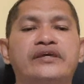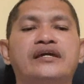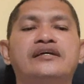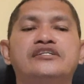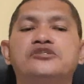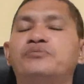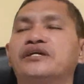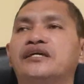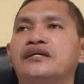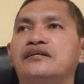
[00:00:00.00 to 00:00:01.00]
the
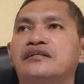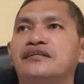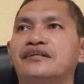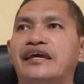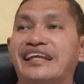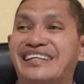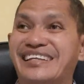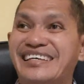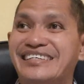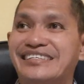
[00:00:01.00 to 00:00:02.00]
speaking at
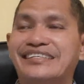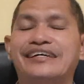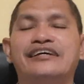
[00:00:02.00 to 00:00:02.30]
least